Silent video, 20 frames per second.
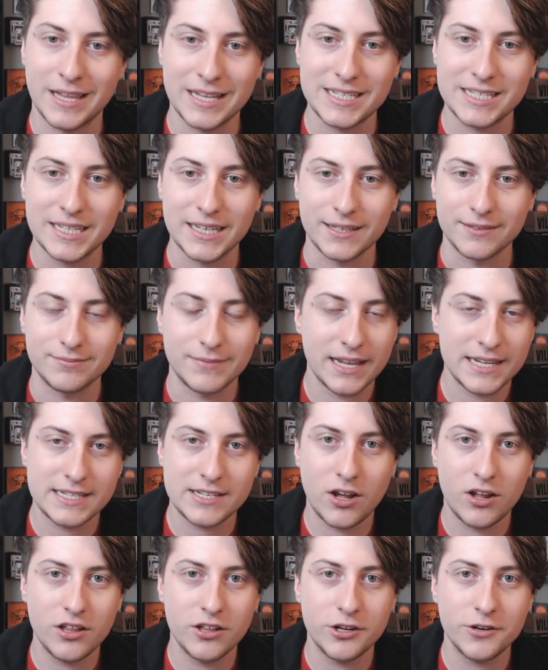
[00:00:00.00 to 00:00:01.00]
That's it.
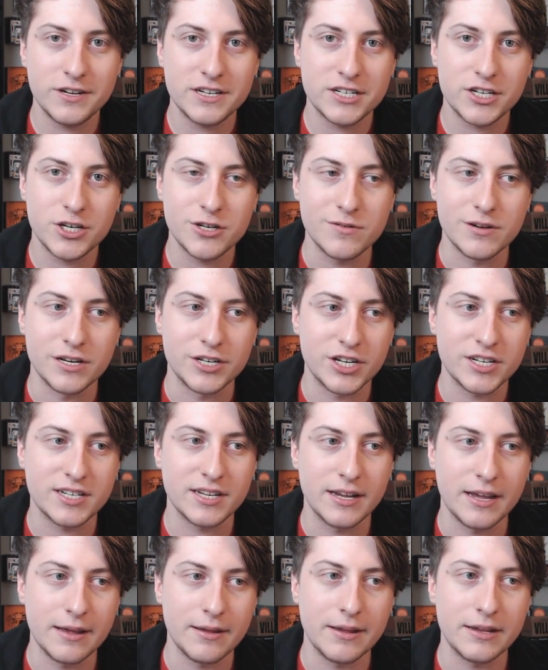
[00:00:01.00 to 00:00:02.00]
That's all there is to it.
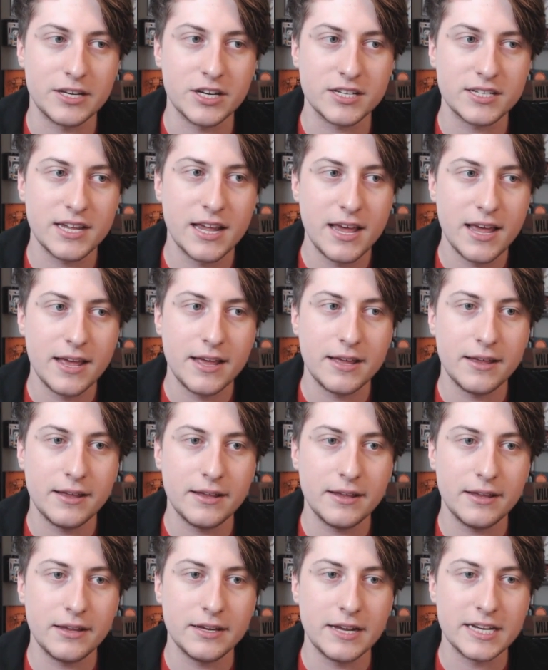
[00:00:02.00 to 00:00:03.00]
Just
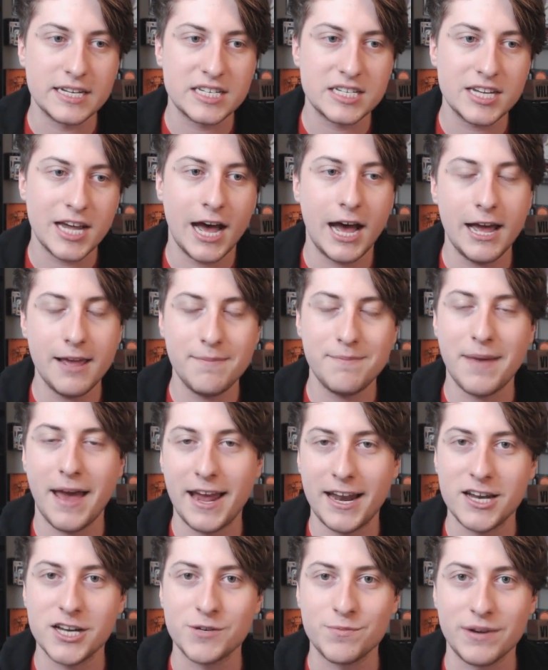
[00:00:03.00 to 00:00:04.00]
it's time
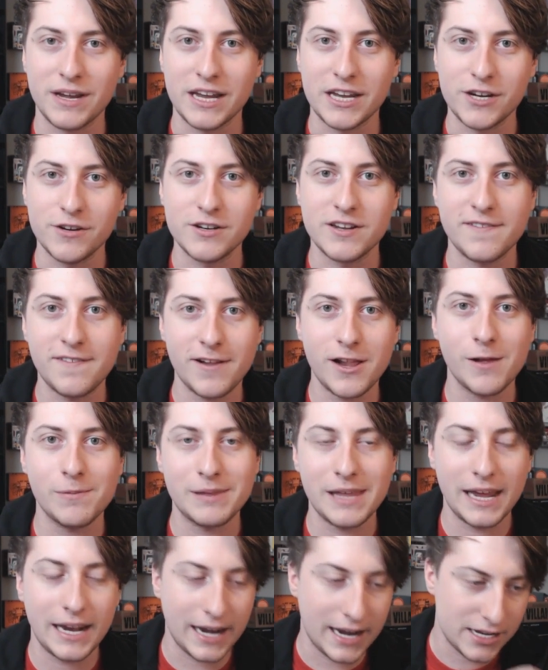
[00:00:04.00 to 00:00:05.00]
management, and you
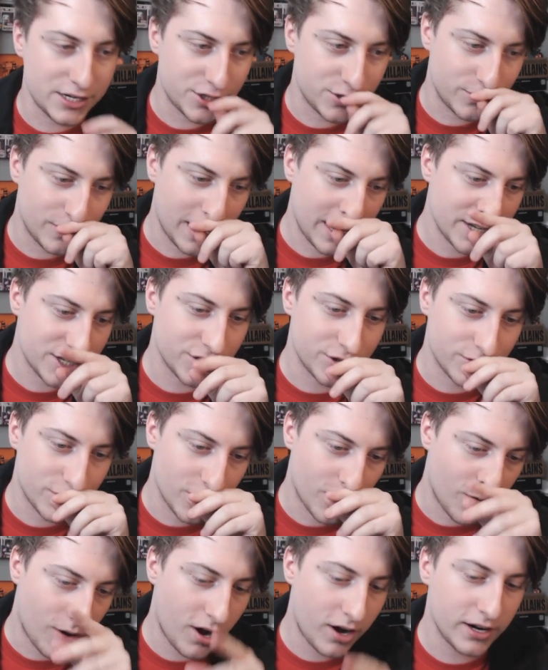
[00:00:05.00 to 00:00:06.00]
develop that as you
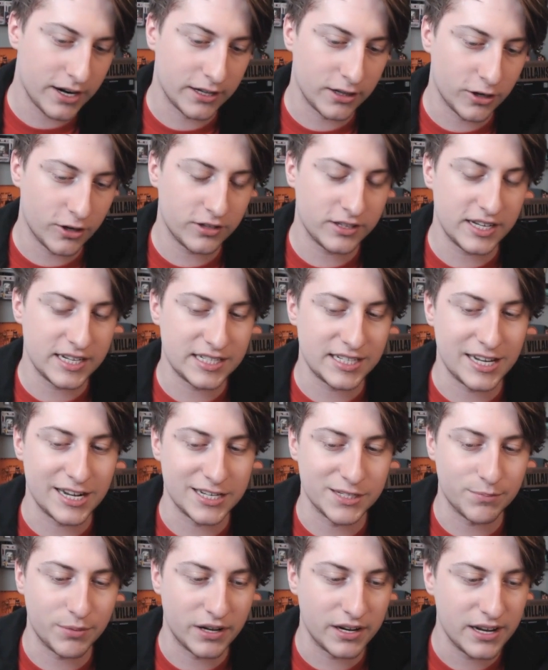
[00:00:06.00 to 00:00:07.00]
go on and learn these
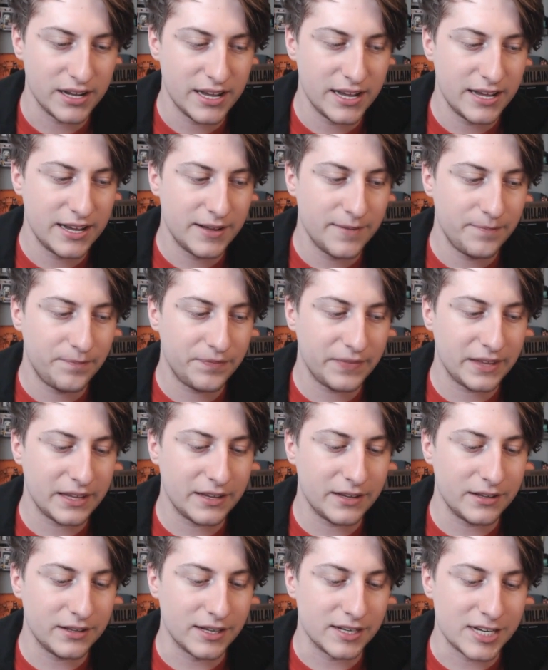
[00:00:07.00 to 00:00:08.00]
things. But
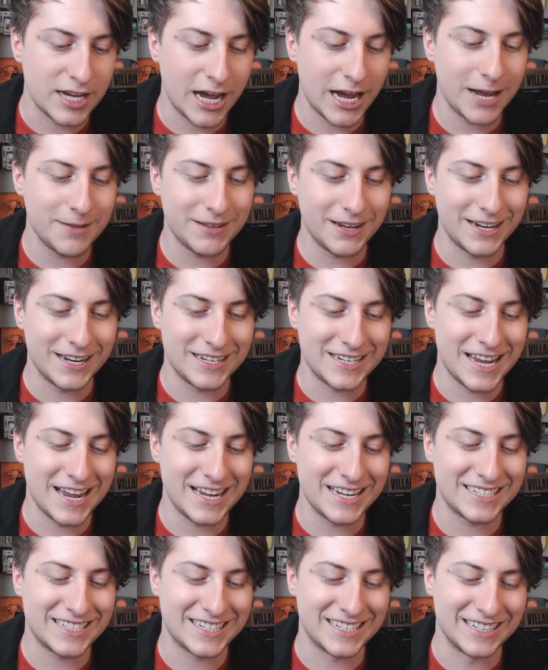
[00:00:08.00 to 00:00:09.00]
the time that it
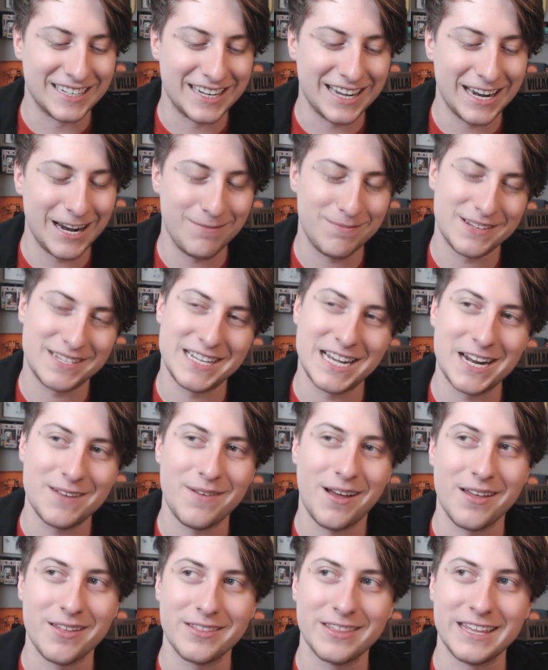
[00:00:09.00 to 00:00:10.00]
takes to get upset
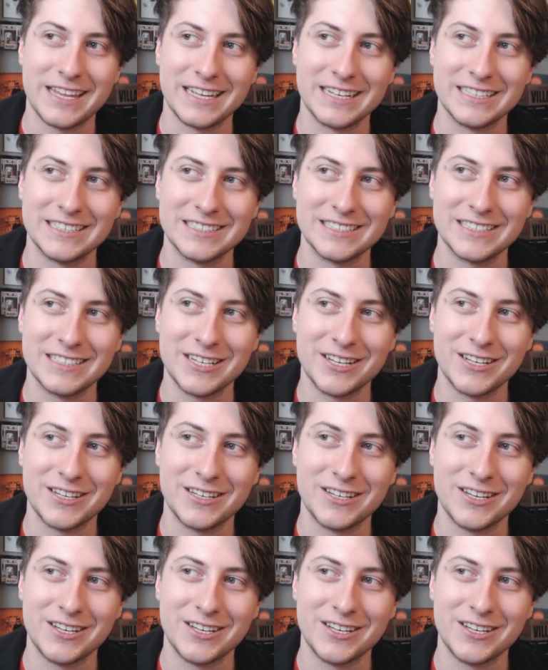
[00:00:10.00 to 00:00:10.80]
about things